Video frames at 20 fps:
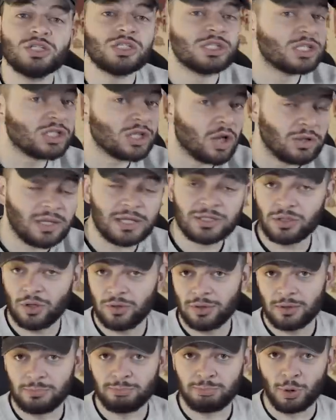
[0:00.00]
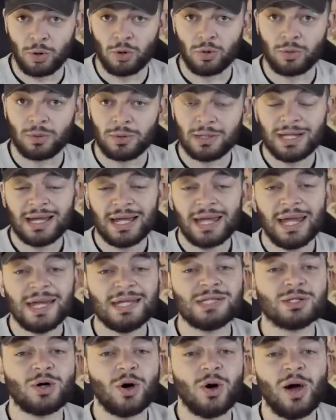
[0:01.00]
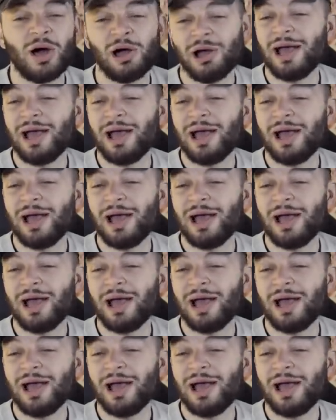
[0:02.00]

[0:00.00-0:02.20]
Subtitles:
solid on the ball. He's got